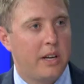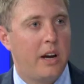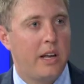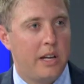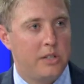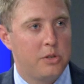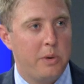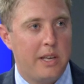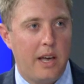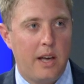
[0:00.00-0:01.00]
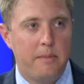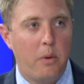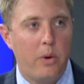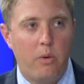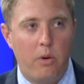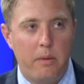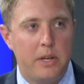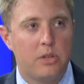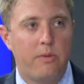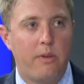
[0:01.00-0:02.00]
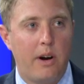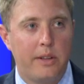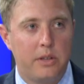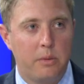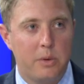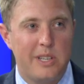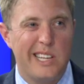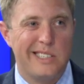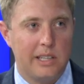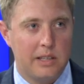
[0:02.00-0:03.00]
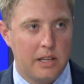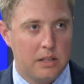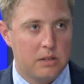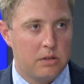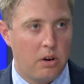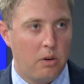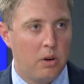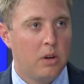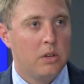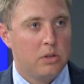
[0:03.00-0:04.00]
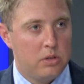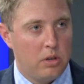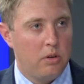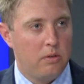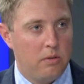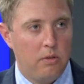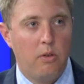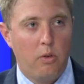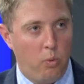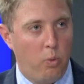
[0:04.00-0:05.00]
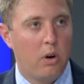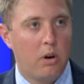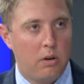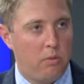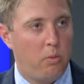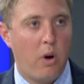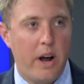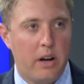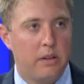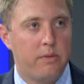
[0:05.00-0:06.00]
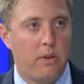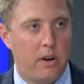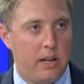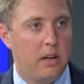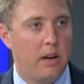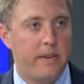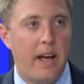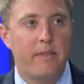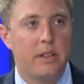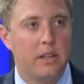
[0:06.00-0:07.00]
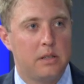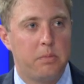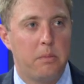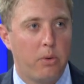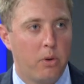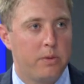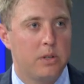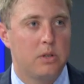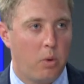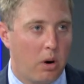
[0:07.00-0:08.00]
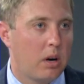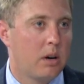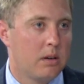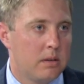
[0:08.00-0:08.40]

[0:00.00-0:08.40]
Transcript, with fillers: the cutting edge as we can, but we don't want to be so far out there that we're testing things. So okay, okay. So we're right on the front of everything that's been proven to work.